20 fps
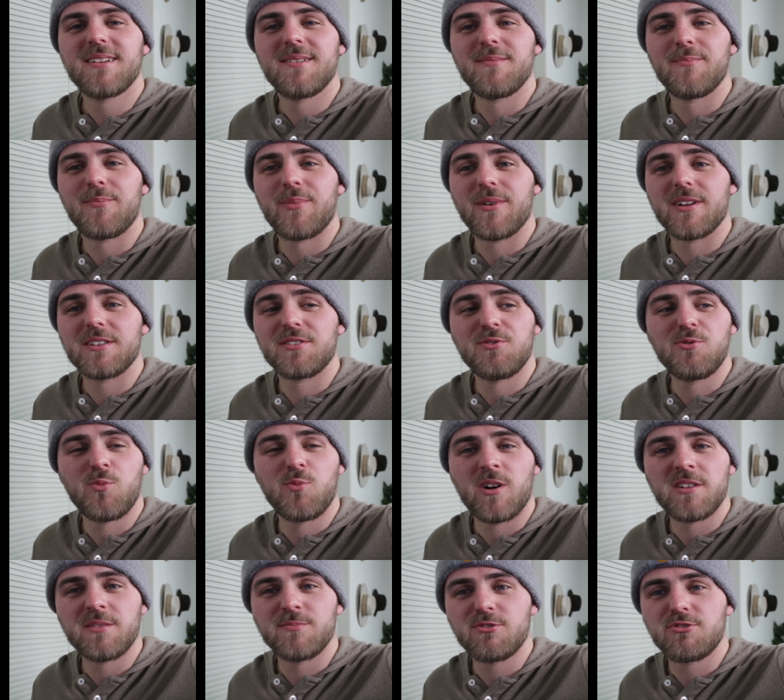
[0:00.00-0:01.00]
But you
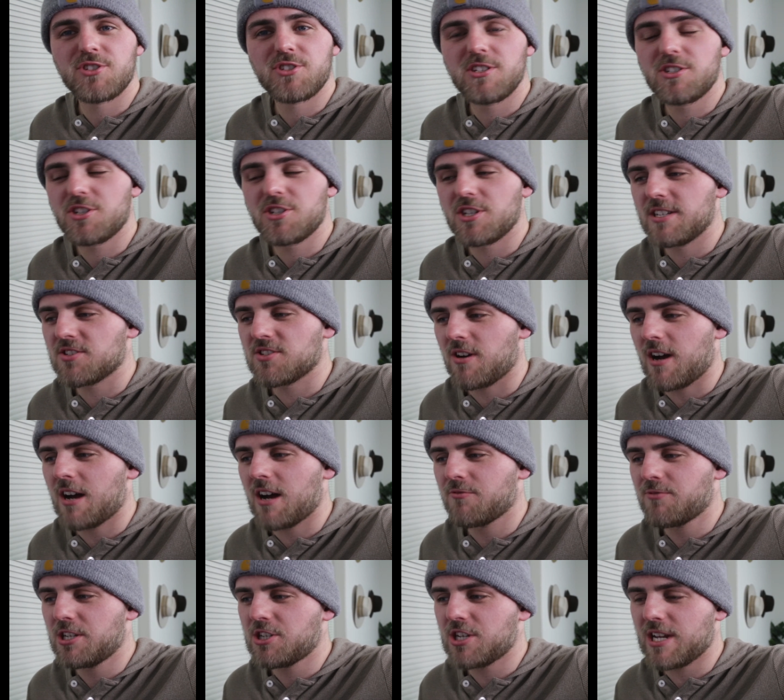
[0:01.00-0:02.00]
won Mushishi. So I'll
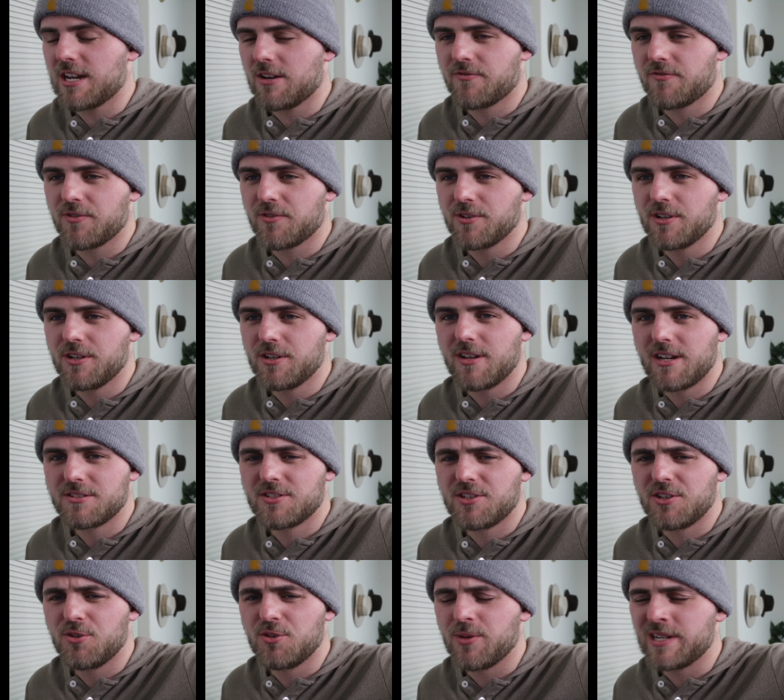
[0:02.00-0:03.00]
reach out
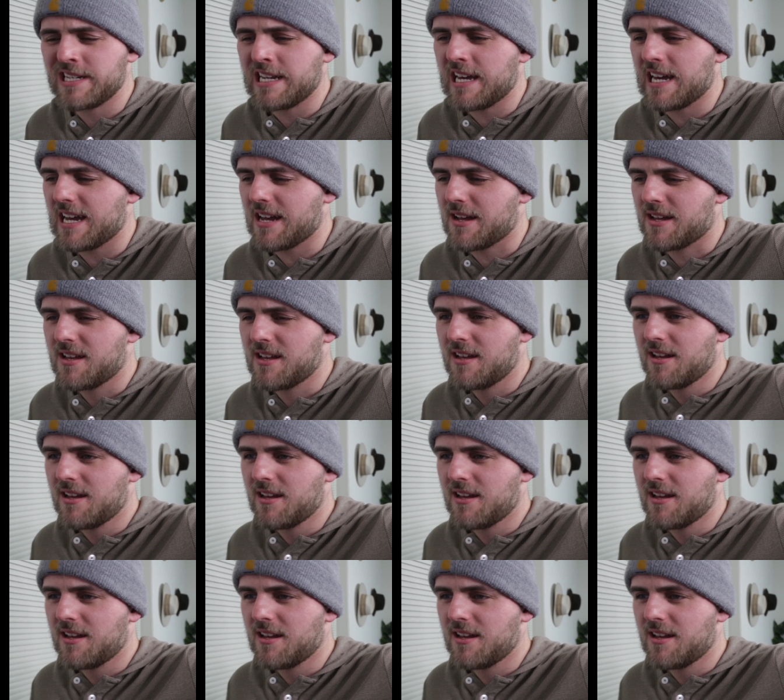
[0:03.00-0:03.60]
to you in a